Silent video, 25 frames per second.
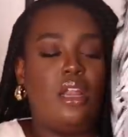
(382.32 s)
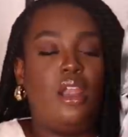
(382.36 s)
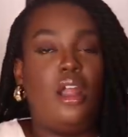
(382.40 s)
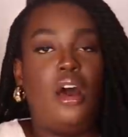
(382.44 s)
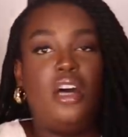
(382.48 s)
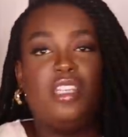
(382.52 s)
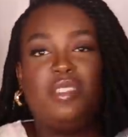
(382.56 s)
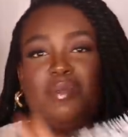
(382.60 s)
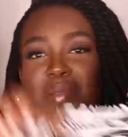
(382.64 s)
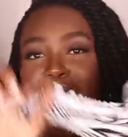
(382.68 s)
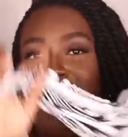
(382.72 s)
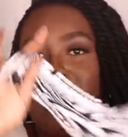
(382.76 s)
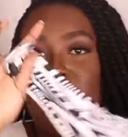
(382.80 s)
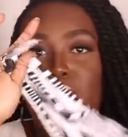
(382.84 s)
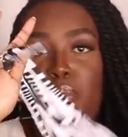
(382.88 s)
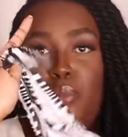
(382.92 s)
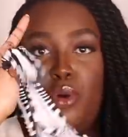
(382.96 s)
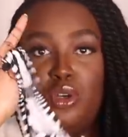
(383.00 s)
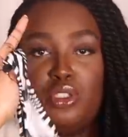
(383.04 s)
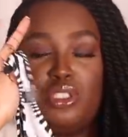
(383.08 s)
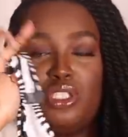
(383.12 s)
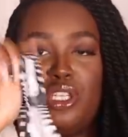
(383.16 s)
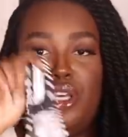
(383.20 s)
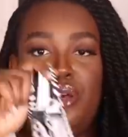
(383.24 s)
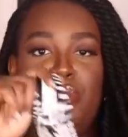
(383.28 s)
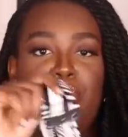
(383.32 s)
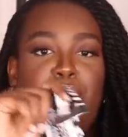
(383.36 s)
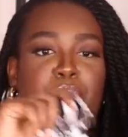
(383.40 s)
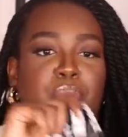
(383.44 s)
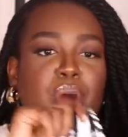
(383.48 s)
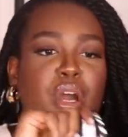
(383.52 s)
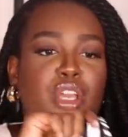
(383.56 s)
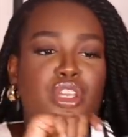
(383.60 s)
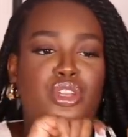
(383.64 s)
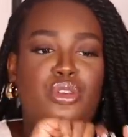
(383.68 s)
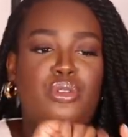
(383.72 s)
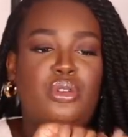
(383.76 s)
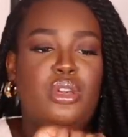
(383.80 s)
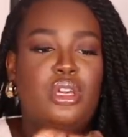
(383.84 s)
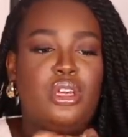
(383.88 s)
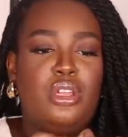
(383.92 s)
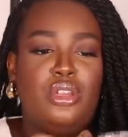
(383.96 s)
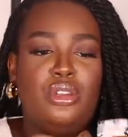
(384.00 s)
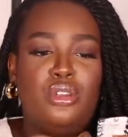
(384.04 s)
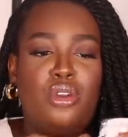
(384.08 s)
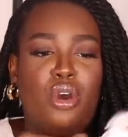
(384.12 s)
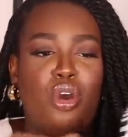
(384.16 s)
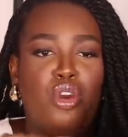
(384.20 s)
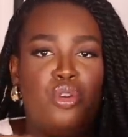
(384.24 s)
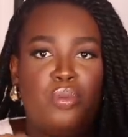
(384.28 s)
clasp at the bottom, but you
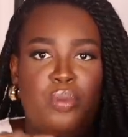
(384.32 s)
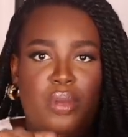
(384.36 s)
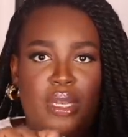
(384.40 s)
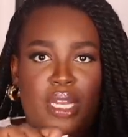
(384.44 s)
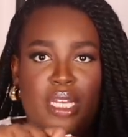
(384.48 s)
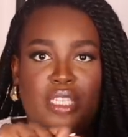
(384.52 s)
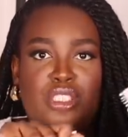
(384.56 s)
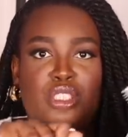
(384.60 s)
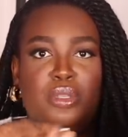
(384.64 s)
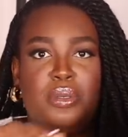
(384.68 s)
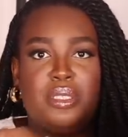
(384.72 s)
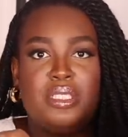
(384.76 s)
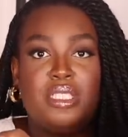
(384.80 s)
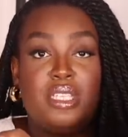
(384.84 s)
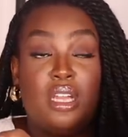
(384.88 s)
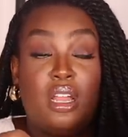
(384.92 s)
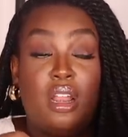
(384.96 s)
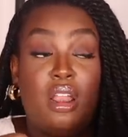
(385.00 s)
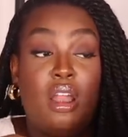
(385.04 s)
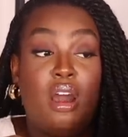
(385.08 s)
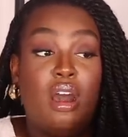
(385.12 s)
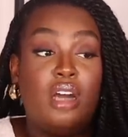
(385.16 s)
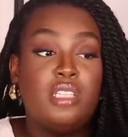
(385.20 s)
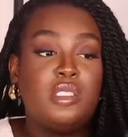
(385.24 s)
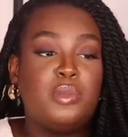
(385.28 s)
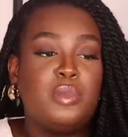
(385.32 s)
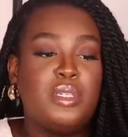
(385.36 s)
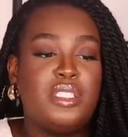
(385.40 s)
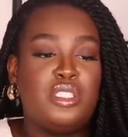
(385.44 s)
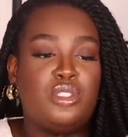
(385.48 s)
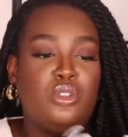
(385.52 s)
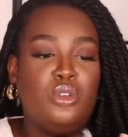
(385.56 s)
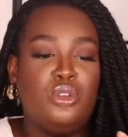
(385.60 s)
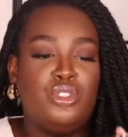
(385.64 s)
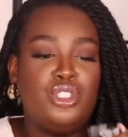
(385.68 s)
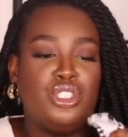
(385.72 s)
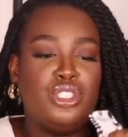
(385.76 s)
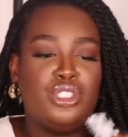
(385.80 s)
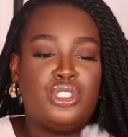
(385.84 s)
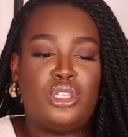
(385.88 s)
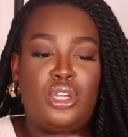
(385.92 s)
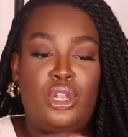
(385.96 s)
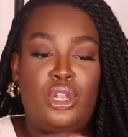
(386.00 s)
can open it. So it's a clasp, it's not just